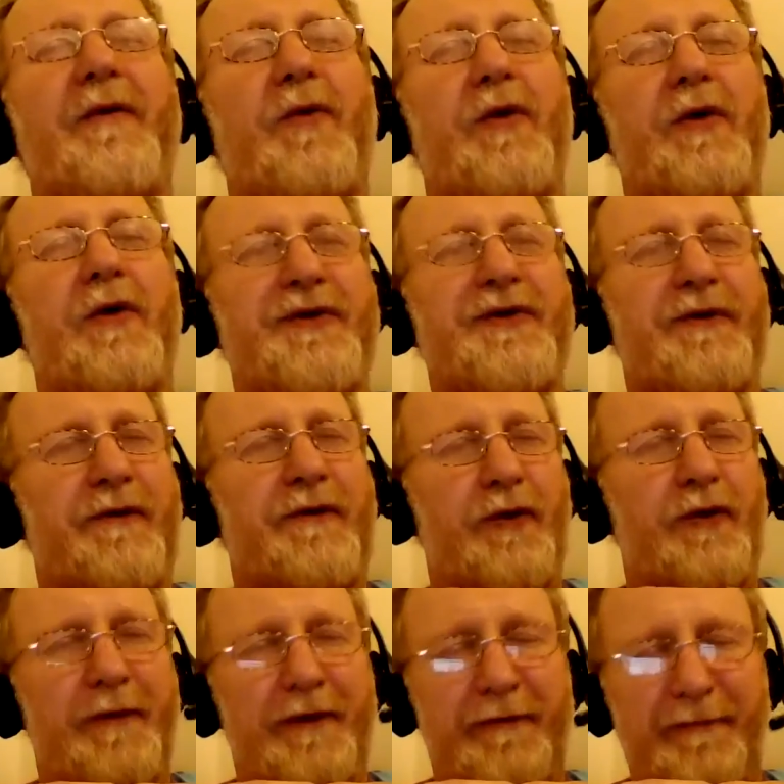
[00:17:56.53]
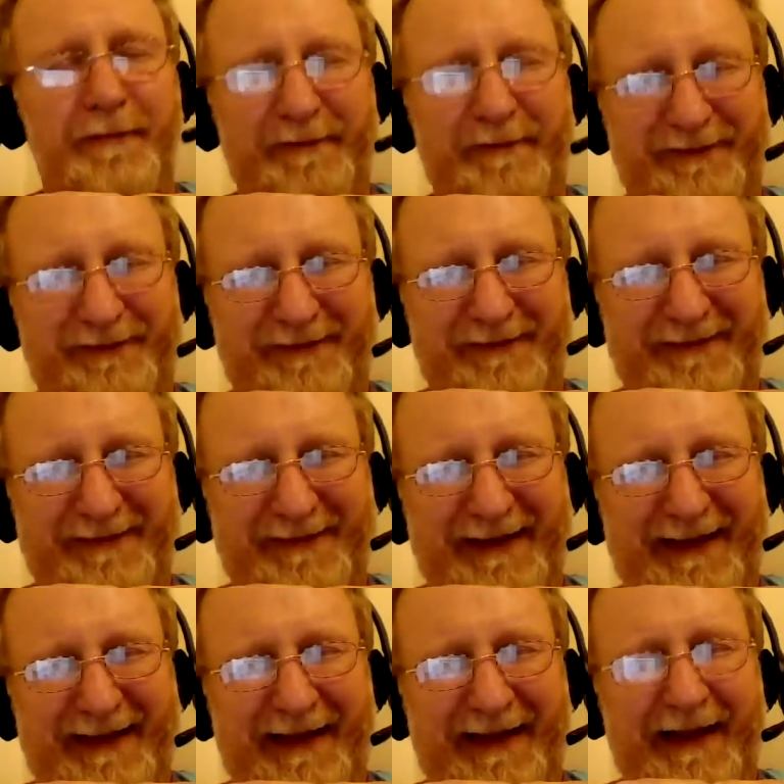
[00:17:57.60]
words of human.
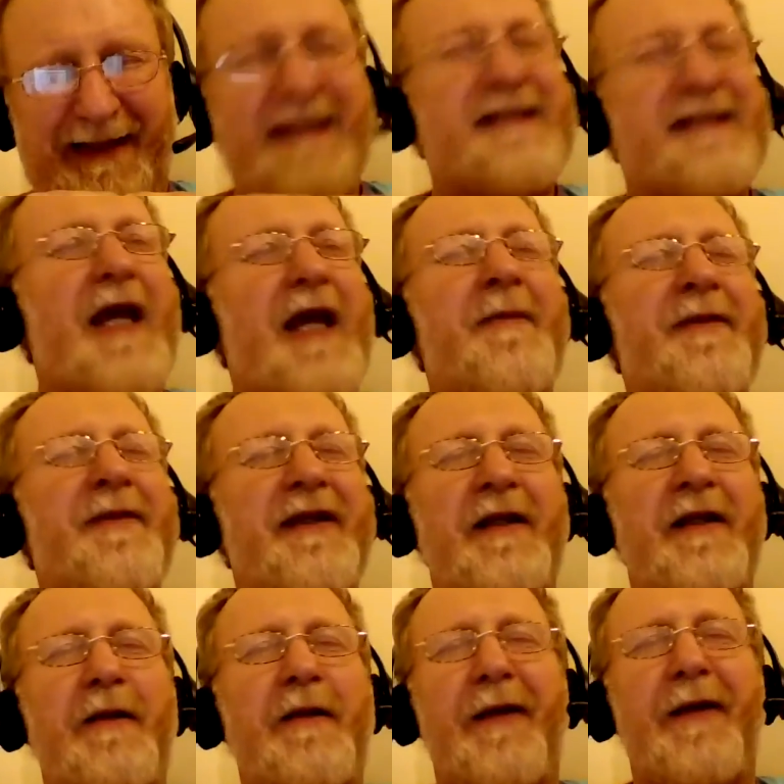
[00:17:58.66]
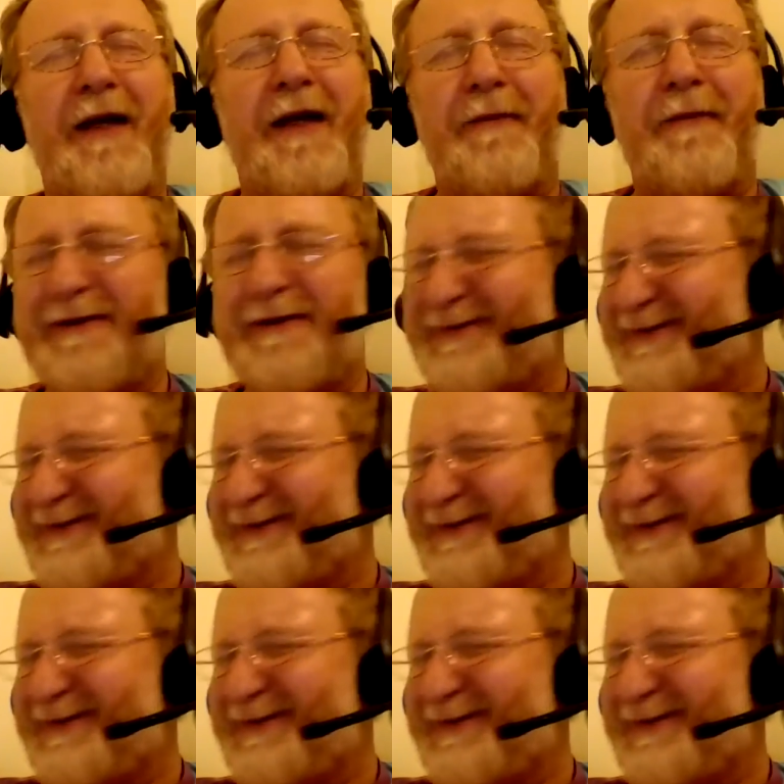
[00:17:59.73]
Same thing in the Bible.